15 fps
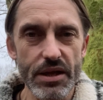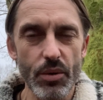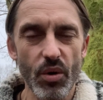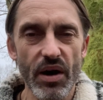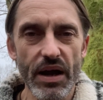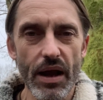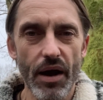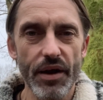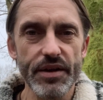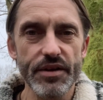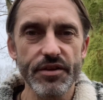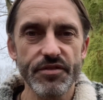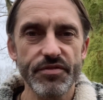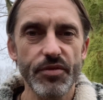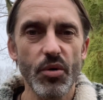you are
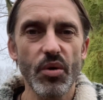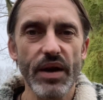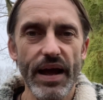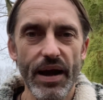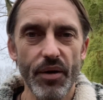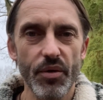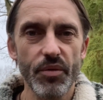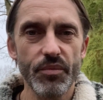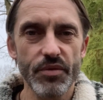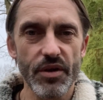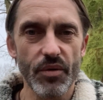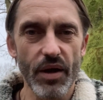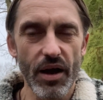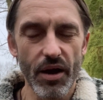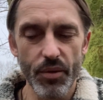guided for now
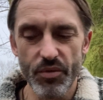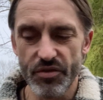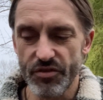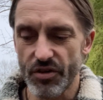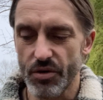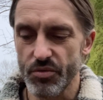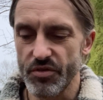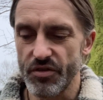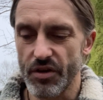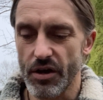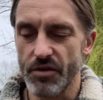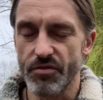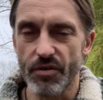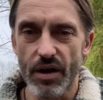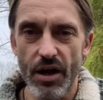do it i was told to
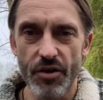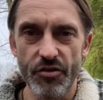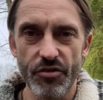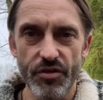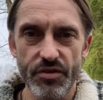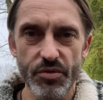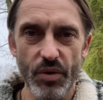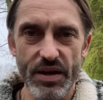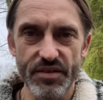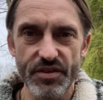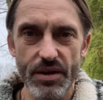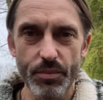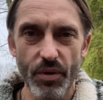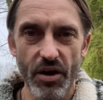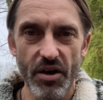go for
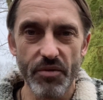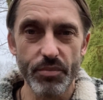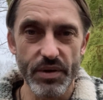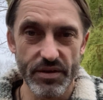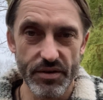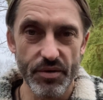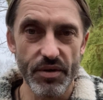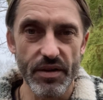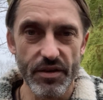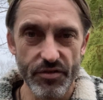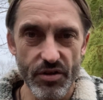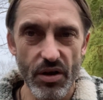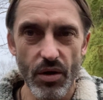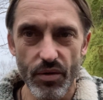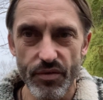120 but i've been doing
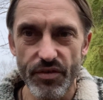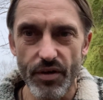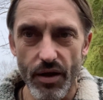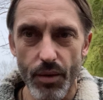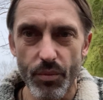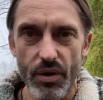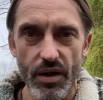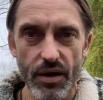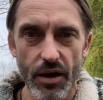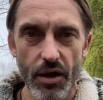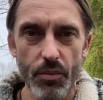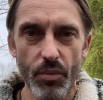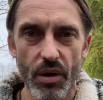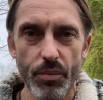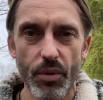this a long time and i know
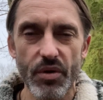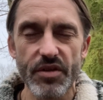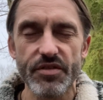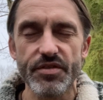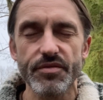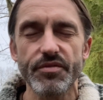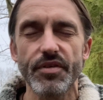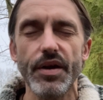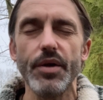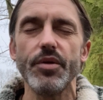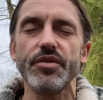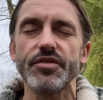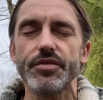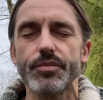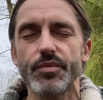my body's and
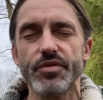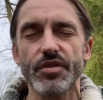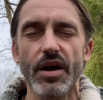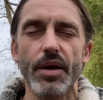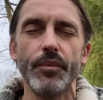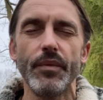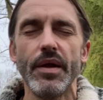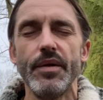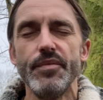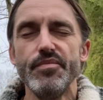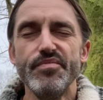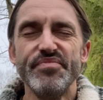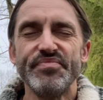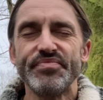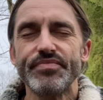fields so
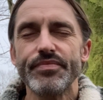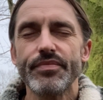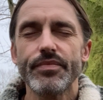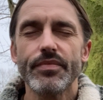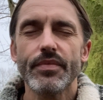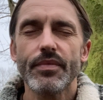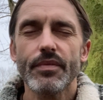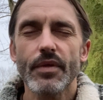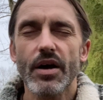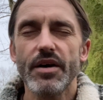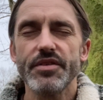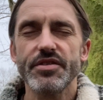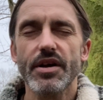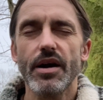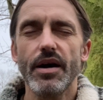
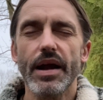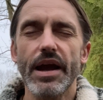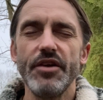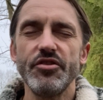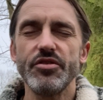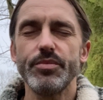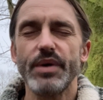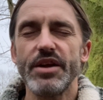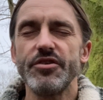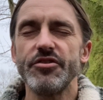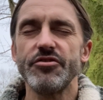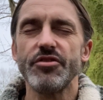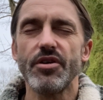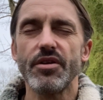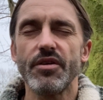ask archangel
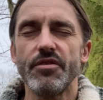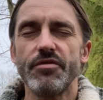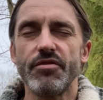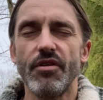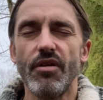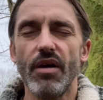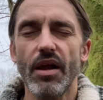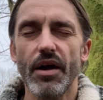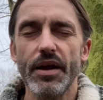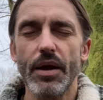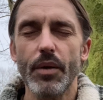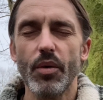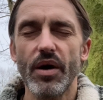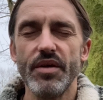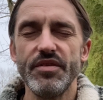metatron for a light
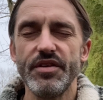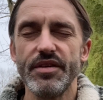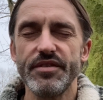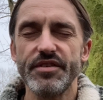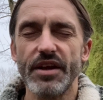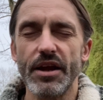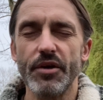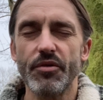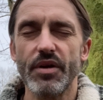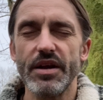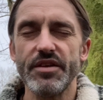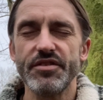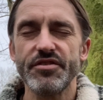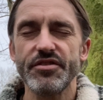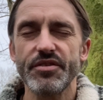quotient
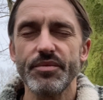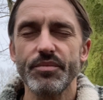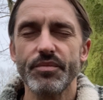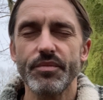increase